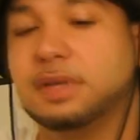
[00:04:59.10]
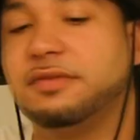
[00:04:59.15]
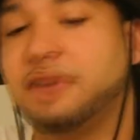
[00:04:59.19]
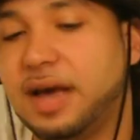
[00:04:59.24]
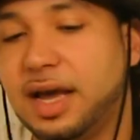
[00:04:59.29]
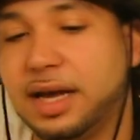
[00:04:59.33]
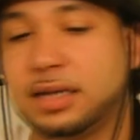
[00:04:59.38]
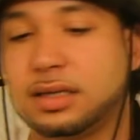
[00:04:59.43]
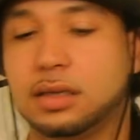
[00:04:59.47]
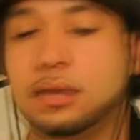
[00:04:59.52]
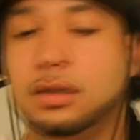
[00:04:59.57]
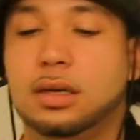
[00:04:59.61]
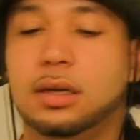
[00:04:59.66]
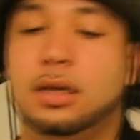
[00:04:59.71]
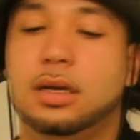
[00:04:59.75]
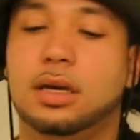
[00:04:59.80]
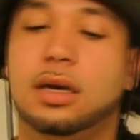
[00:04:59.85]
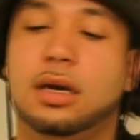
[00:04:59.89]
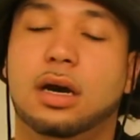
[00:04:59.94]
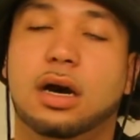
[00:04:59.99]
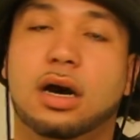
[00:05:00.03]
the fact
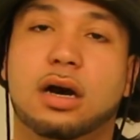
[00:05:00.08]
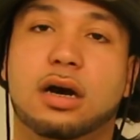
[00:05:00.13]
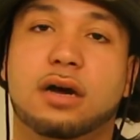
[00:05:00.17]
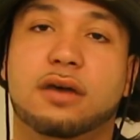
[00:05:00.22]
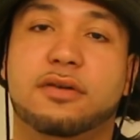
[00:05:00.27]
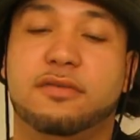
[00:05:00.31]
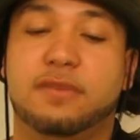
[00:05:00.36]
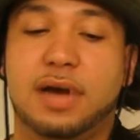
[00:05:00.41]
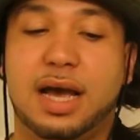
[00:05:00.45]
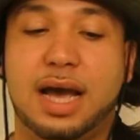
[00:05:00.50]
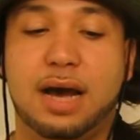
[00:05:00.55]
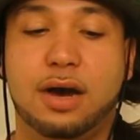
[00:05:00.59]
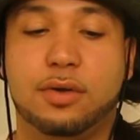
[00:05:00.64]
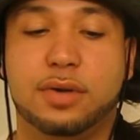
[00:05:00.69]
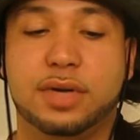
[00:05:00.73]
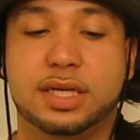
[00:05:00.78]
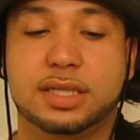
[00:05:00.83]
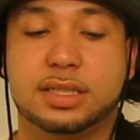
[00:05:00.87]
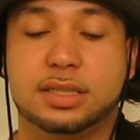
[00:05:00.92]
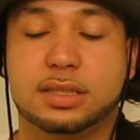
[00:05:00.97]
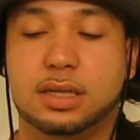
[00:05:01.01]
of
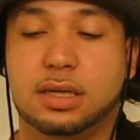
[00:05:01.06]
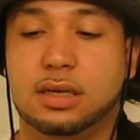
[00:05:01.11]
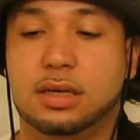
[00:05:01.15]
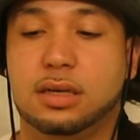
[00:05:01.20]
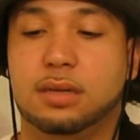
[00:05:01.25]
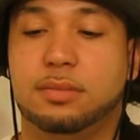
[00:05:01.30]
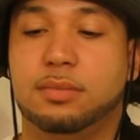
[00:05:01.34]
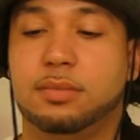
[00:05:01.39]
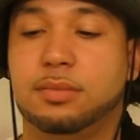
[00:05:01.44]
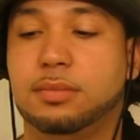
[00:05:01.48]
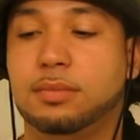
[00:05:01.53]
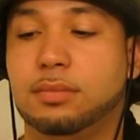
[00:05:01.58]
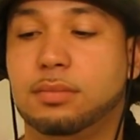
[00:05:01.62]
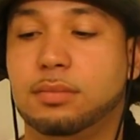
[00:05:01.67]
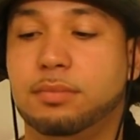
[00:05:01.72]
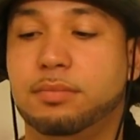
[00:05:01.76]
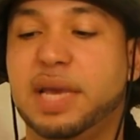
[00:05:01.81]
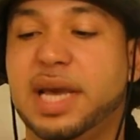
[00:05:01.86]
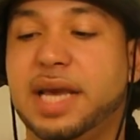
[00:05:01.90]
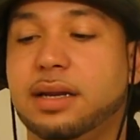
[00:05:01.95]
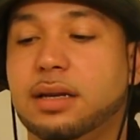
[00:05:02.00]
how it's
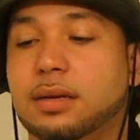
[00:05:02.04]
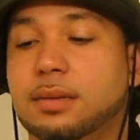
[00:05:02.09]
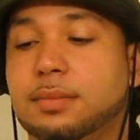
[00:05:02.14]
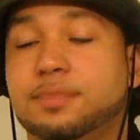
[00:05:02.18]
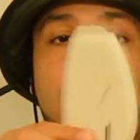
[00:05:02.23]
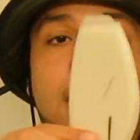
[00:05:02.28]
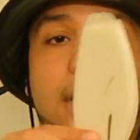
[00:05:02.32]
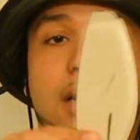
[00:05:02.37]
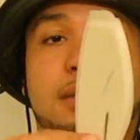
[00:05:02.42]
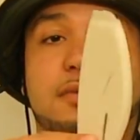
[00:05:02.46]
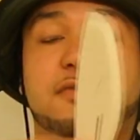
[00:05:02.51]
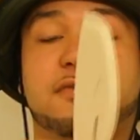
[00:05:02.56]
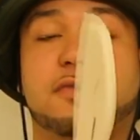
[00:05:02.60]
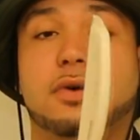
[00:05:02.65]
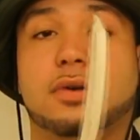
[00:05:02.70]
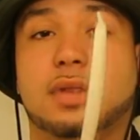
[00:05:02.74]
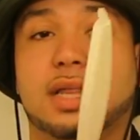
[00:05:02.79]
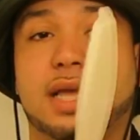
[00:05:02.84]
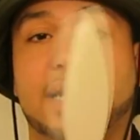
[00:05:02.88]
made. Full